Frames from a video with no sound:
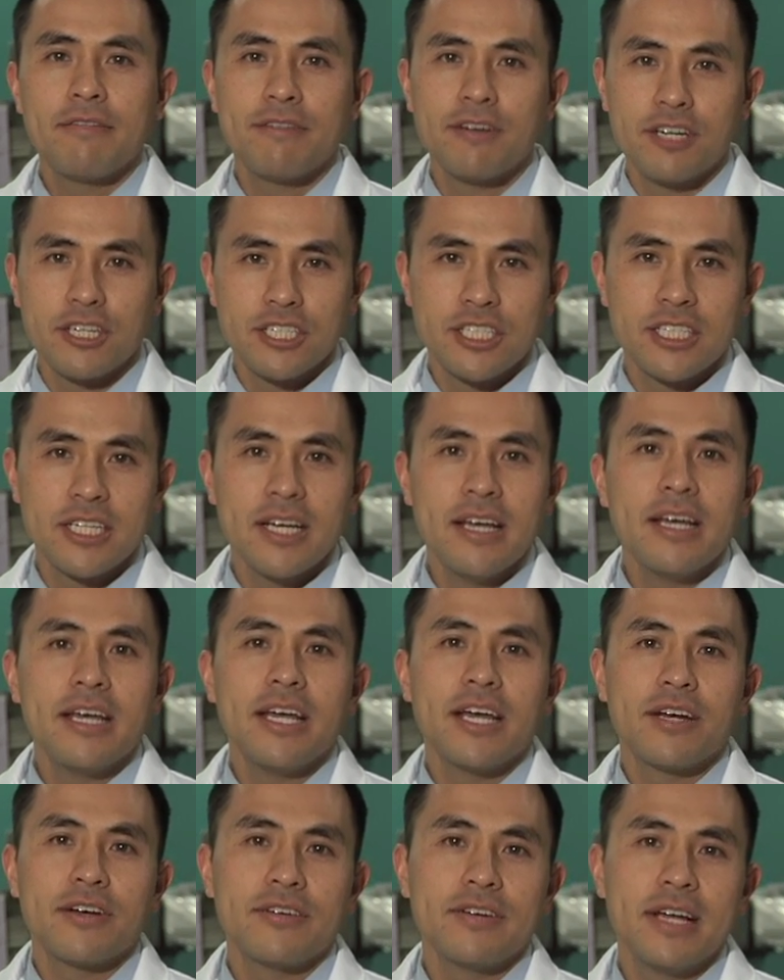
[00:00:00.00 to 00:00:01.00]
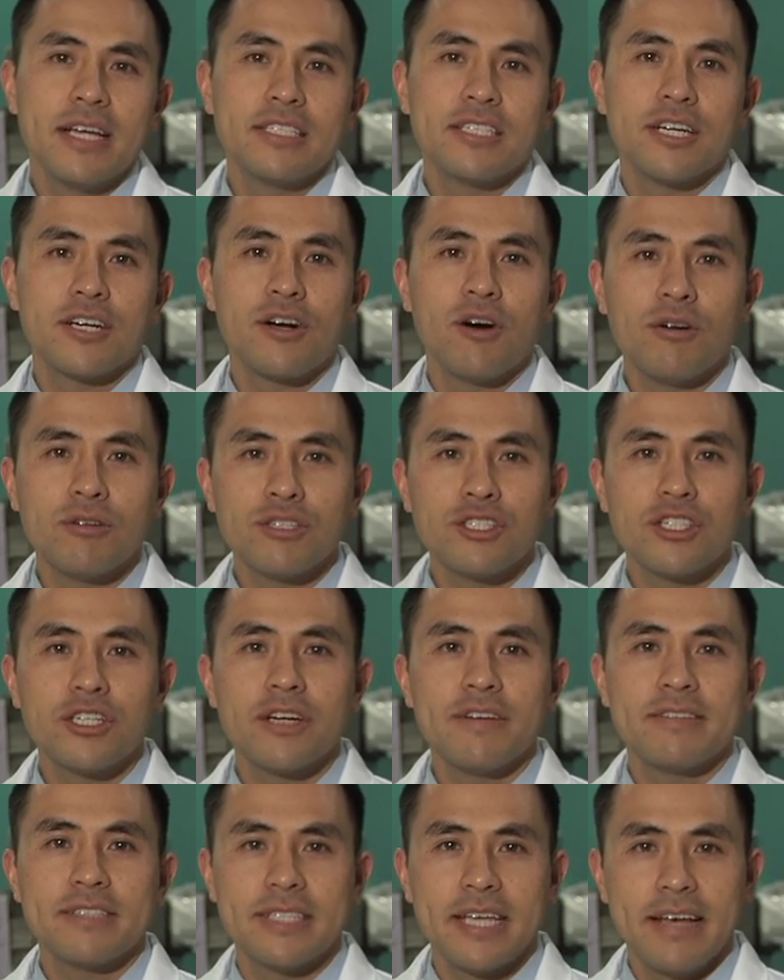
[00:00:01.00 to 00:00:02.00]
First, it creates a culture
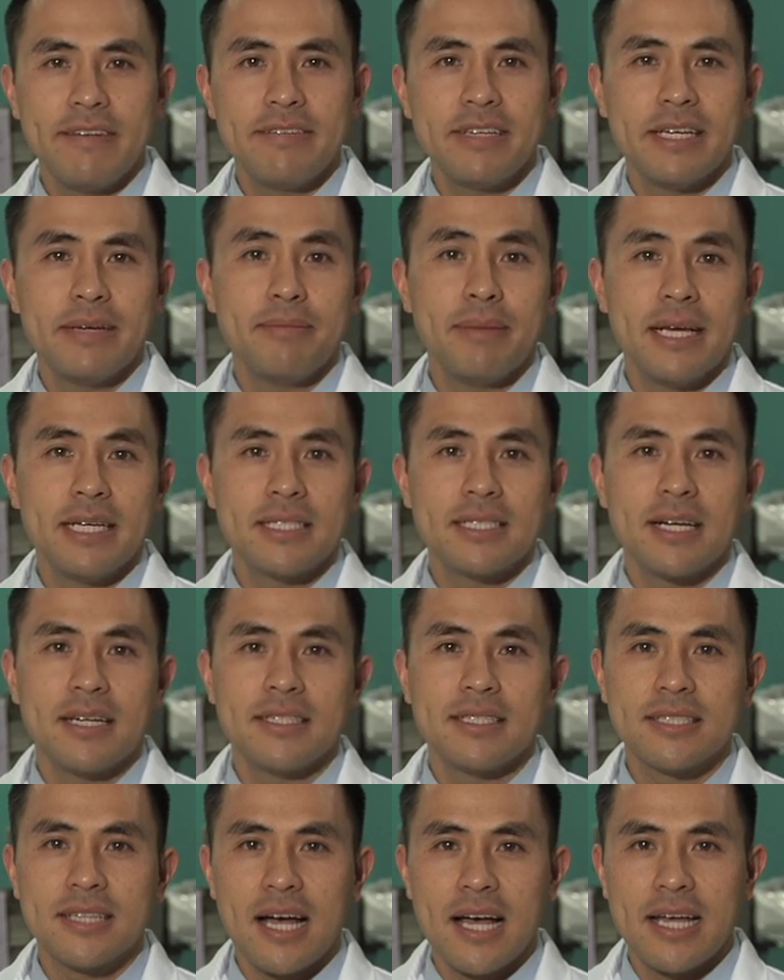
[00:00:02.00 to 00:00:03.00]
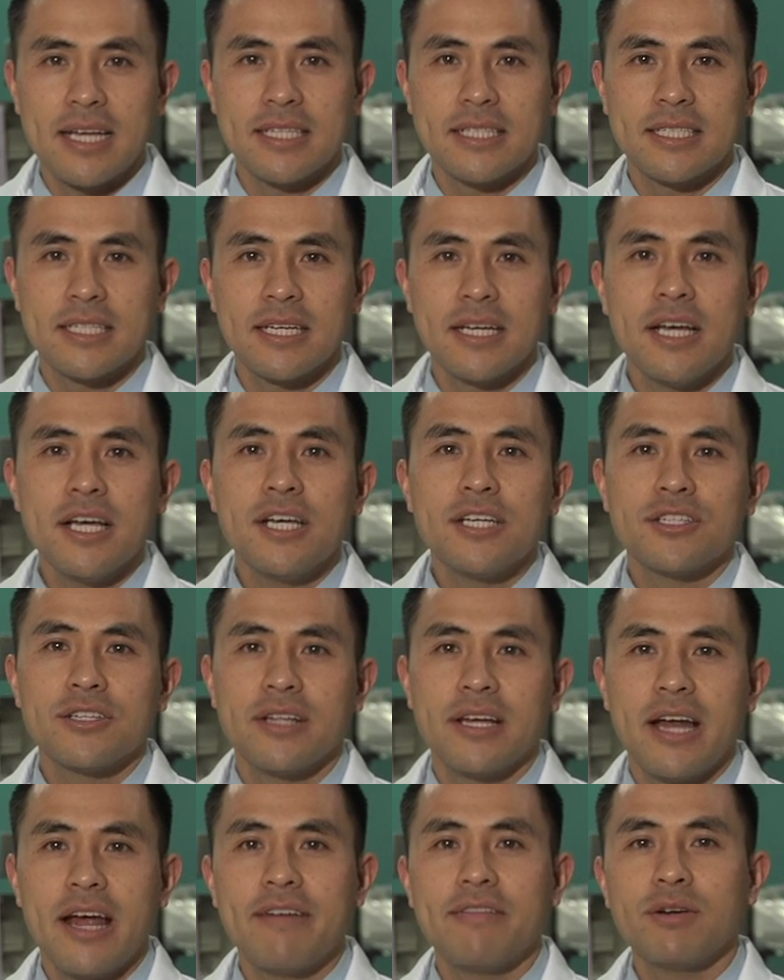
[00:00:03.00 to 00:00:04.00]
of safety based on science, so
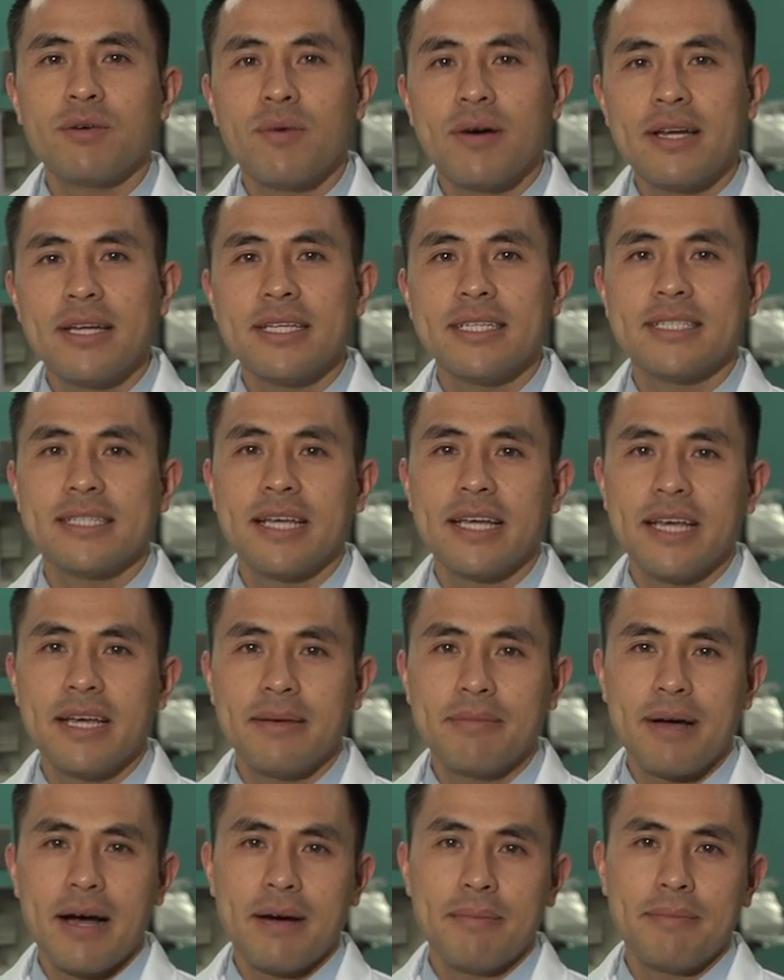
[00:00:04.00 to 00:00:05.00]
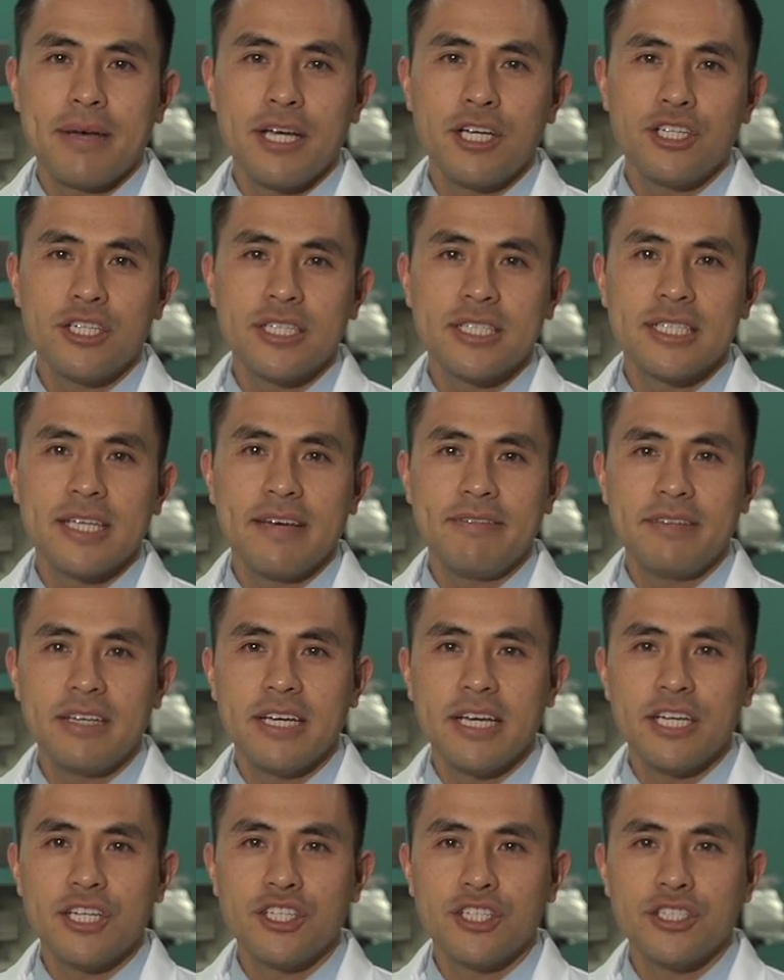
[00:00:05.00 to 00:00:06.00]
that everyone is thinking about patient
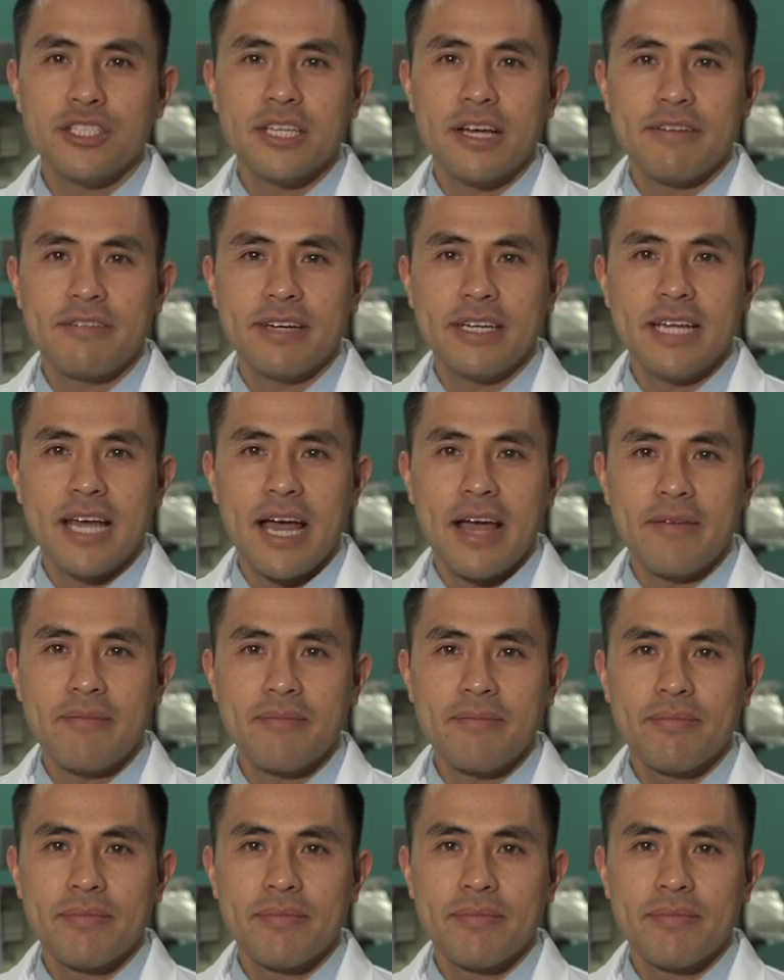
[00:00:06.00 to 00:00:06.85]
safety issues every day.